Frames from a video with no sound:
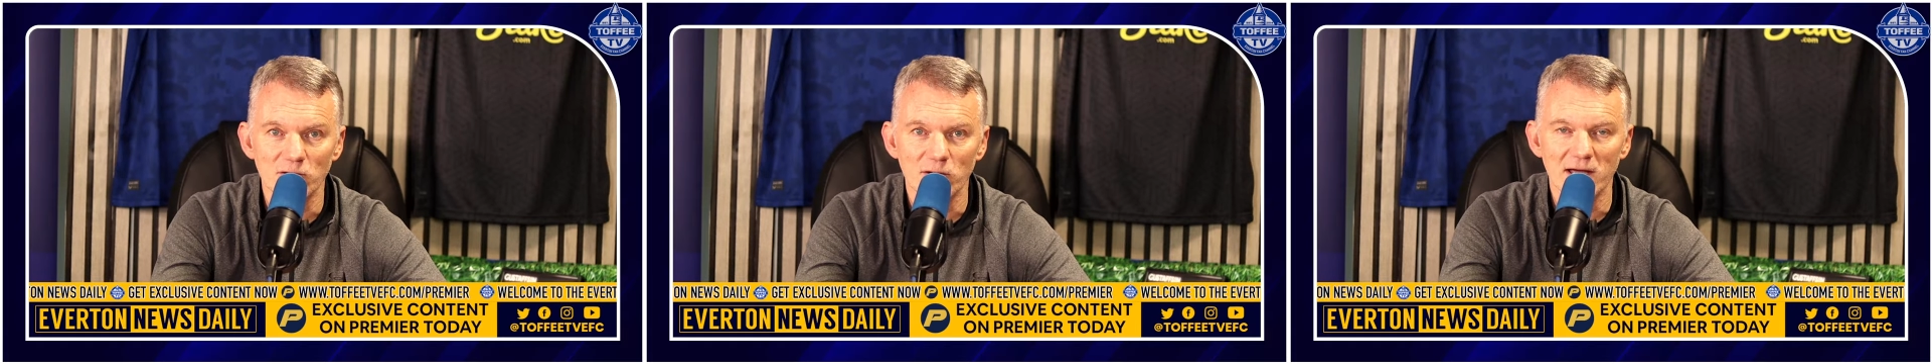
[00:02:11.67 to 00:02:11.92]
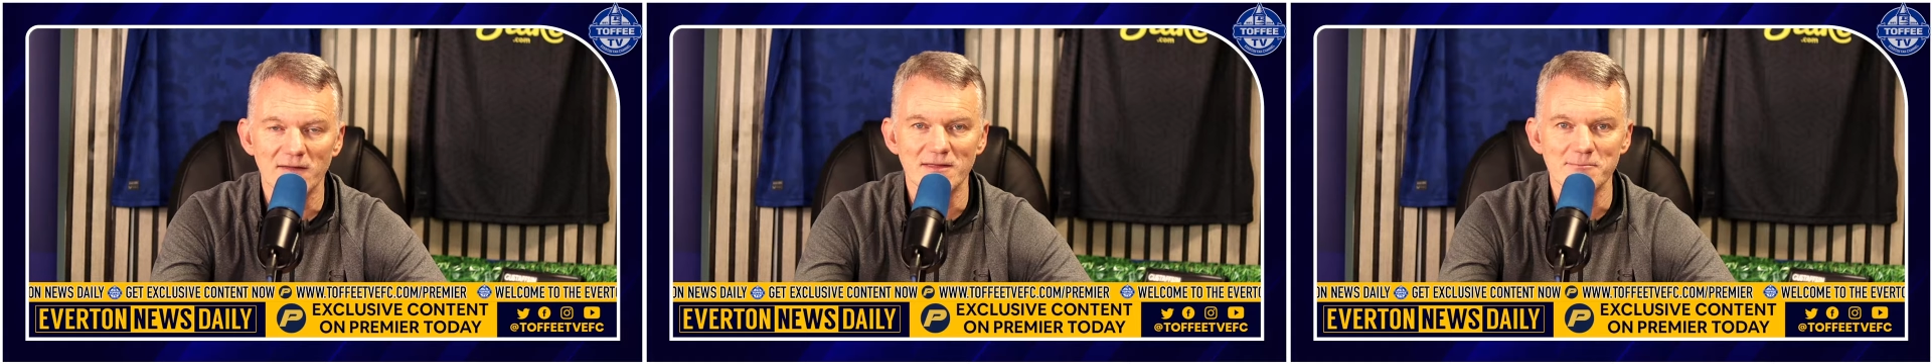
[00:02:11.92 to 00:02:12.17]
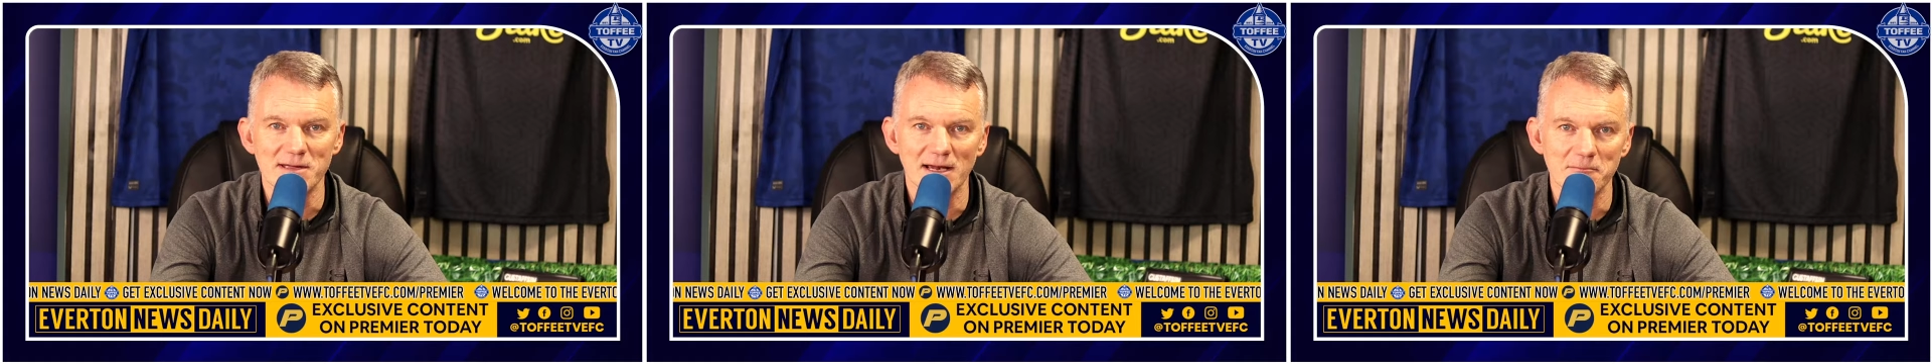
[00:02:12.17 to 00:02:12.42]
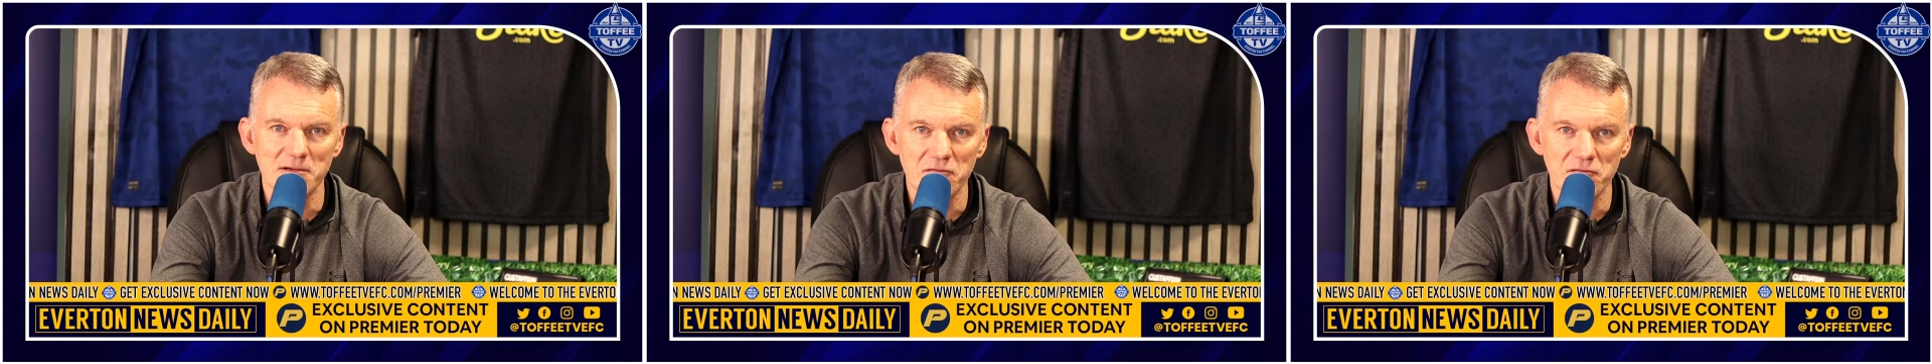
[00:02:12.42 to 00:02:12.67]
in the middle
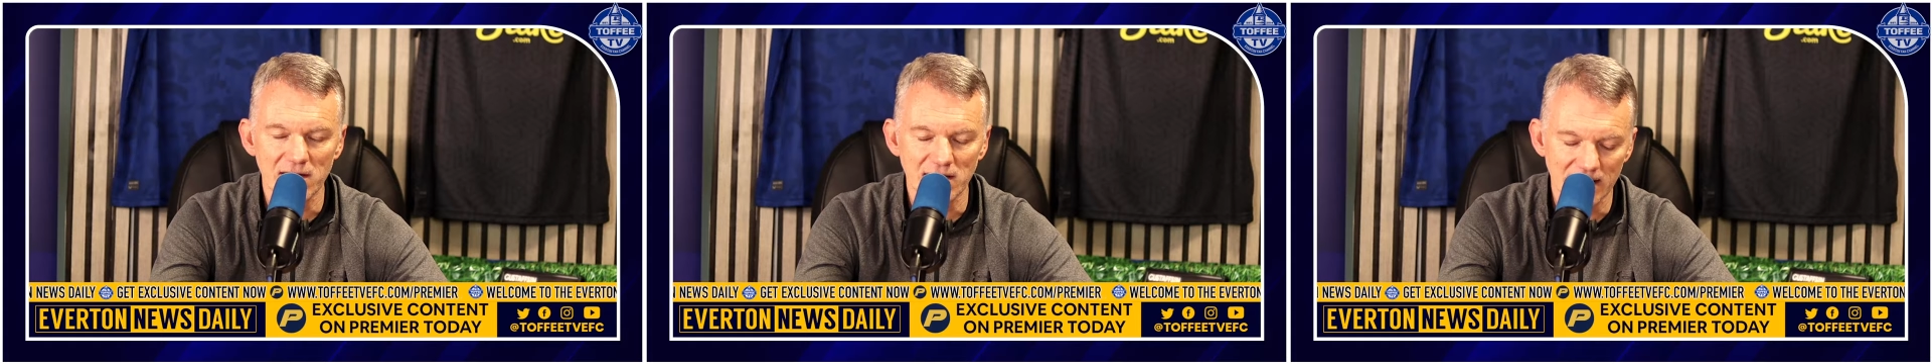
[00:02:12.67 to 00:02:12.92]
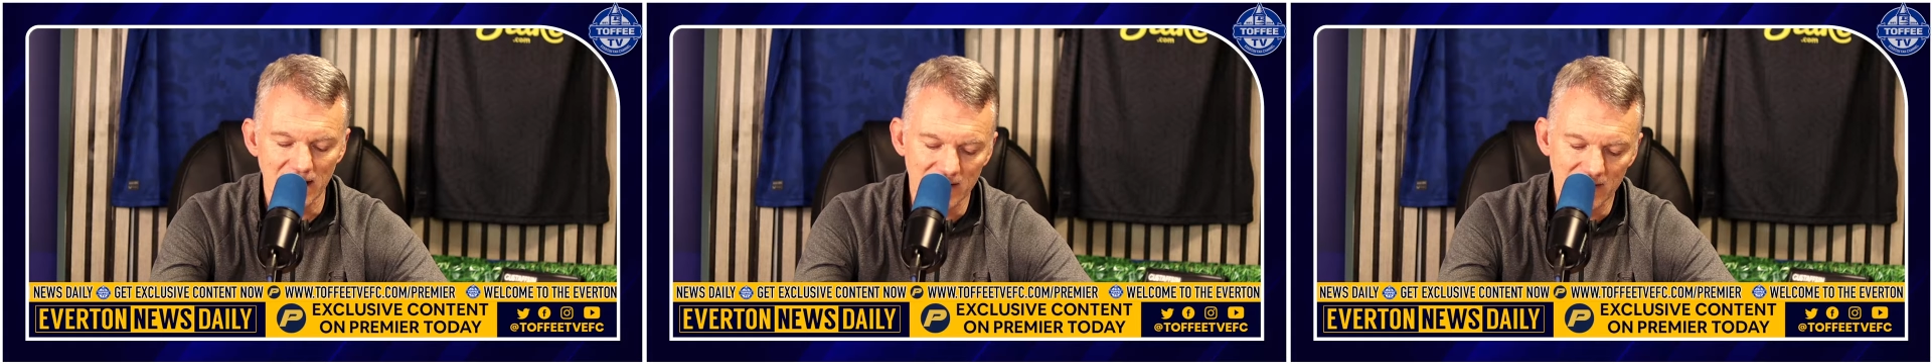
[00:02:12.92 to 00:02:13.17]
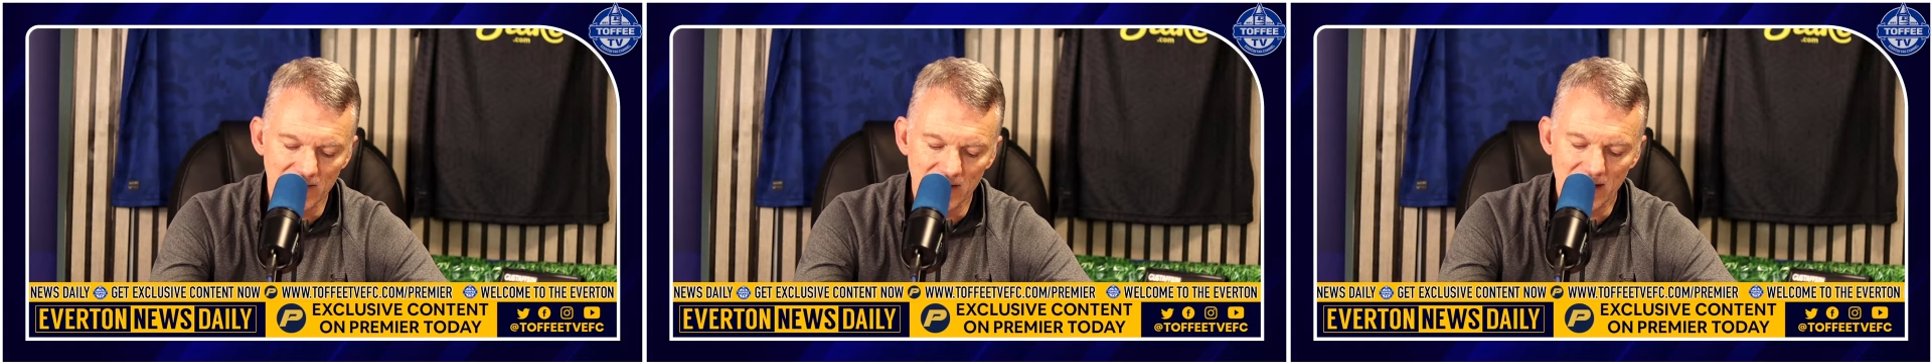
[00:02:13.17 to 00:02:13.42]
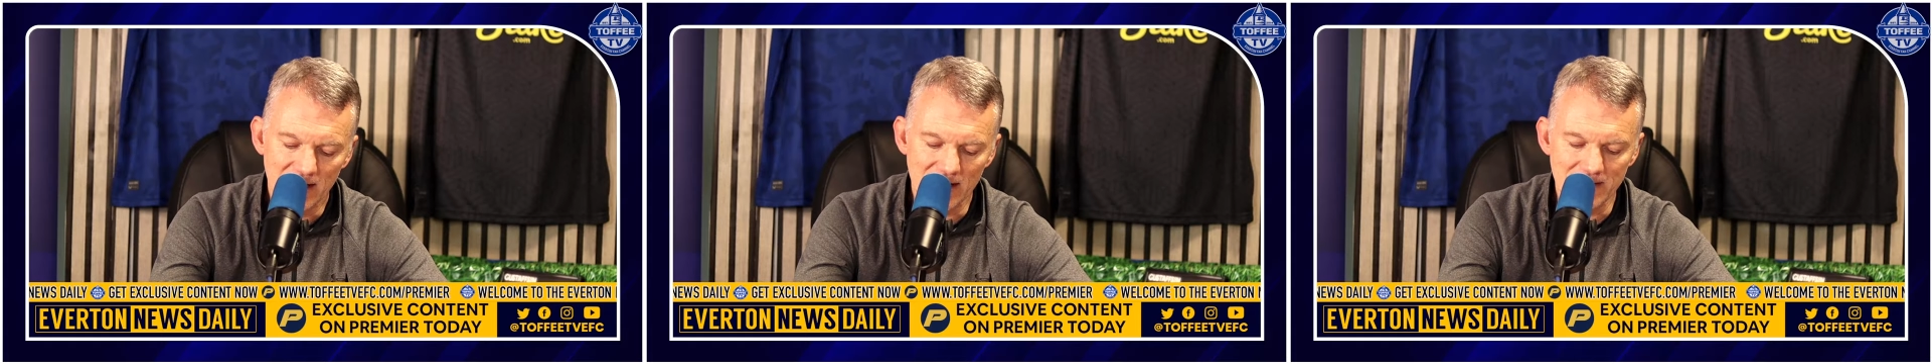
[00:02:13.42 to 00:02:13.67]
of midfield.
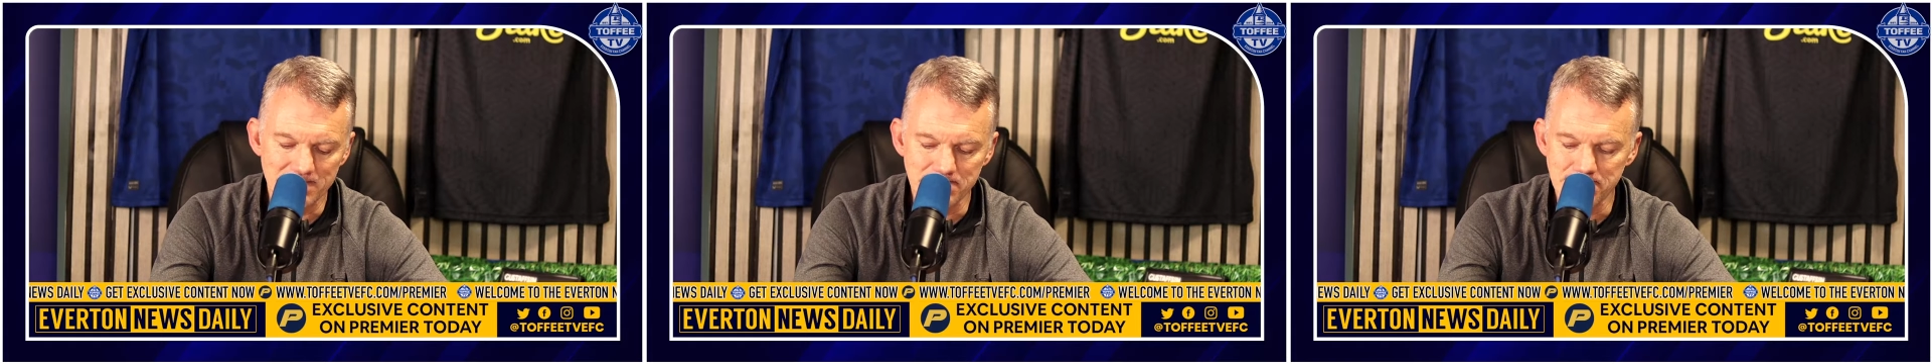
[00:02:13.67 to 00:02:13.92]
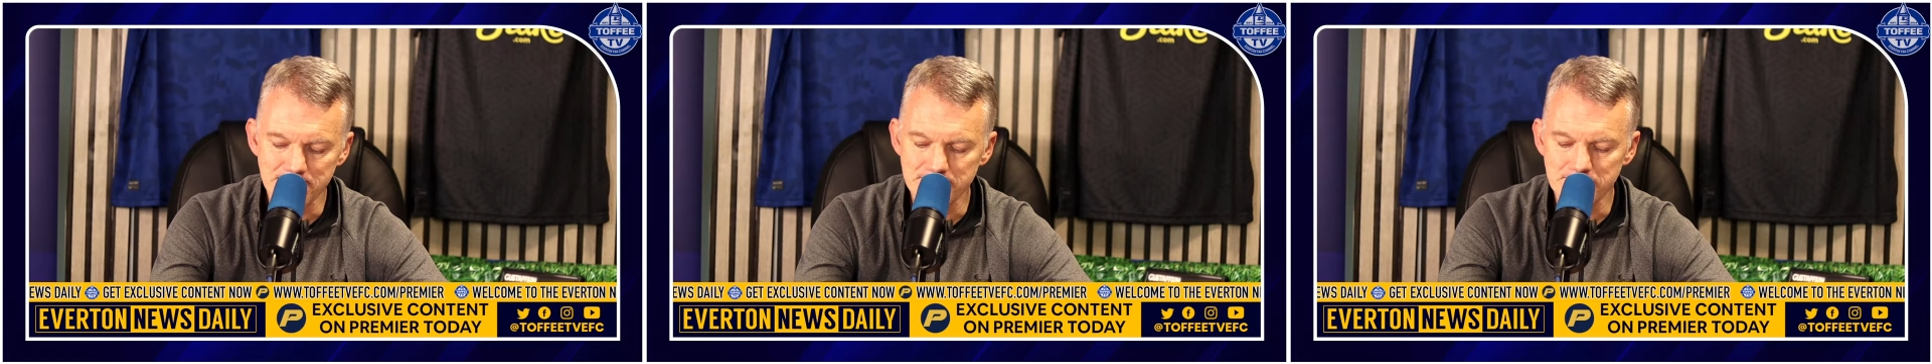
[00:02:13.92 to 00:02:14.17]
Um,